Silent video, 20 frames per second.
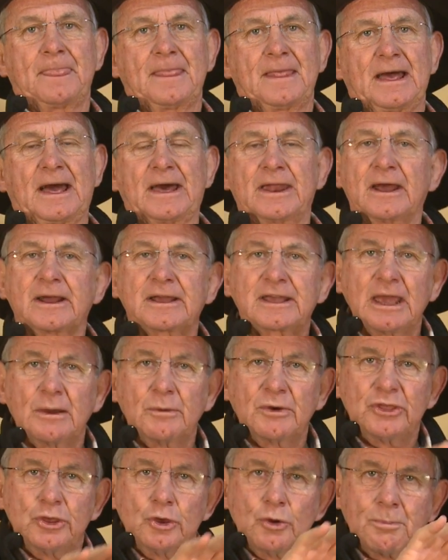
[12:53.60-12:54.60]
I don't care
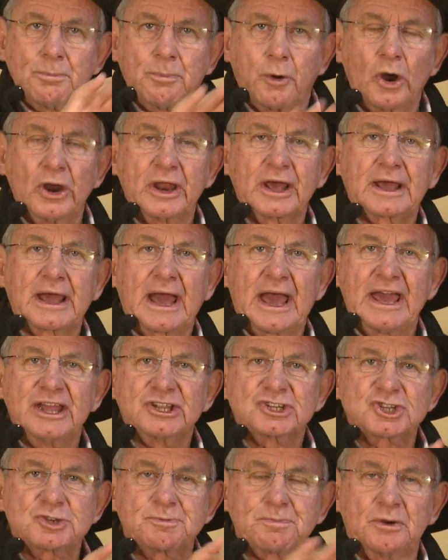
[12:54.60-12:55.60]
whether you're born again,
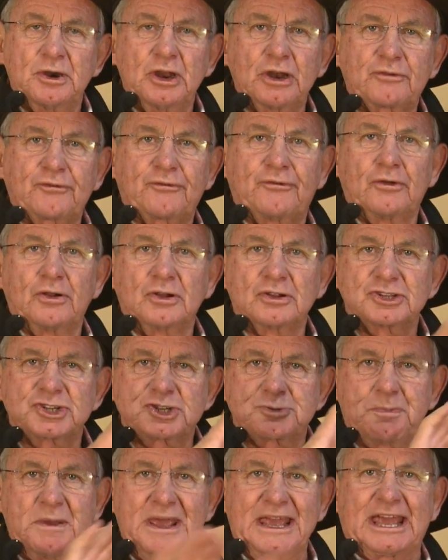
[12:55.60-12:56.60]
spirit-filled,
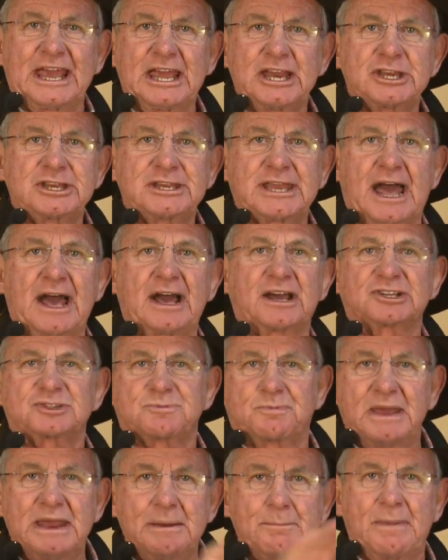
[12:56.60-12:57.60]
speak in tongues,
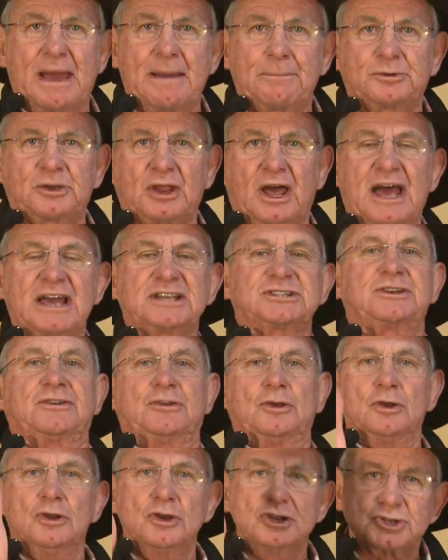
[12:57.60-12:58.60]
been baptized,
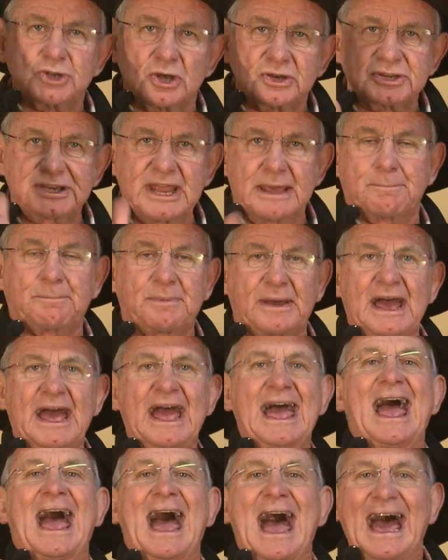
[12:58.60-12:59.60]
you lose your temper.
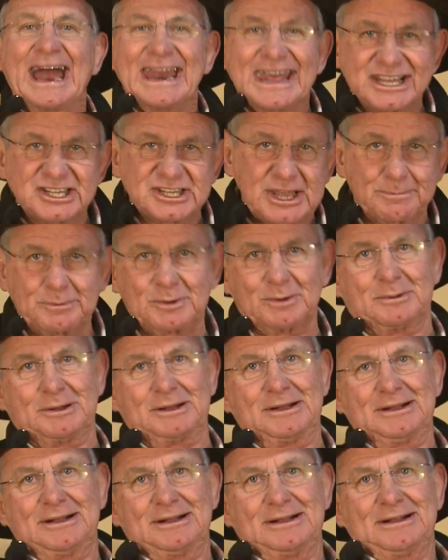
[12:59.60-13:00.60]
Unacceptable.
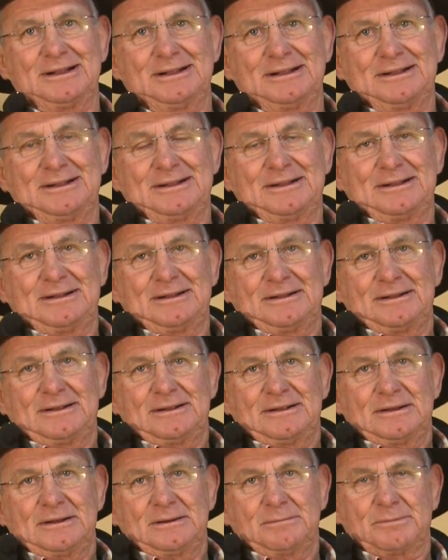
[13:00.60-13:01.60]

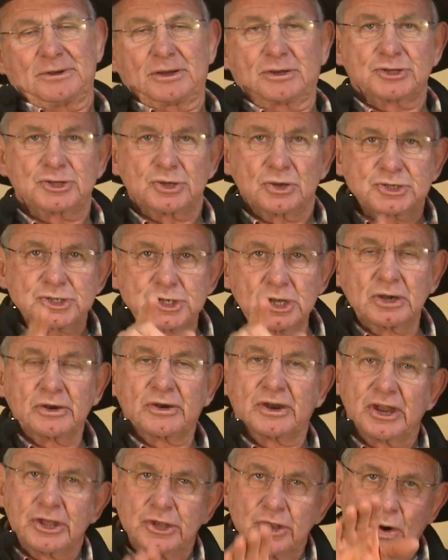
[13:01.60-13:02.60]
Because your
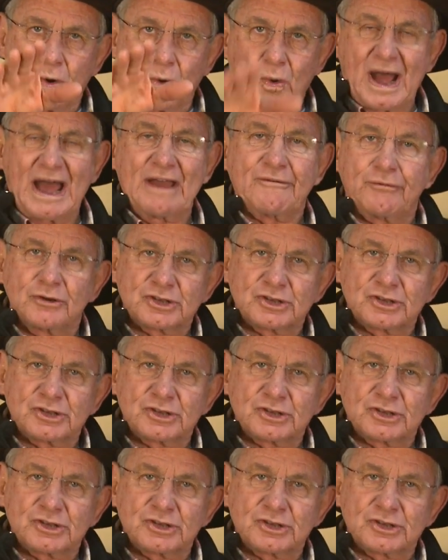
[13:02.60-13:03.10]
children and your wife are